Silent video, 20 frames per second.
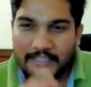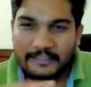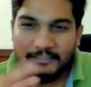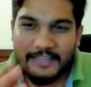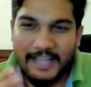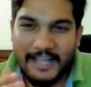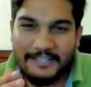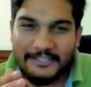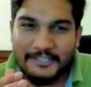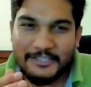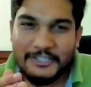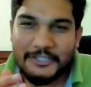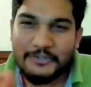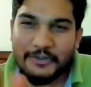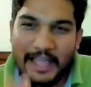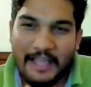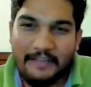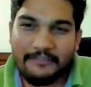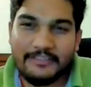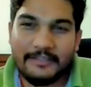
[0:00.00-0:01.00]
In Tajik,
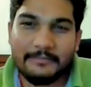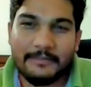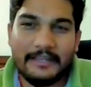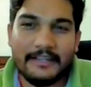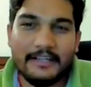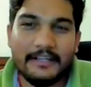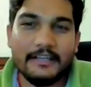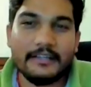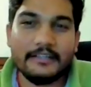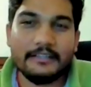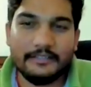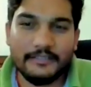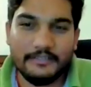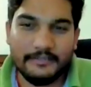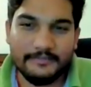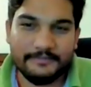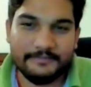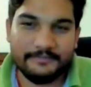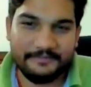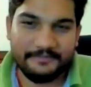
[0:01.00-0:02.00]
you have the planet Earth,
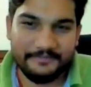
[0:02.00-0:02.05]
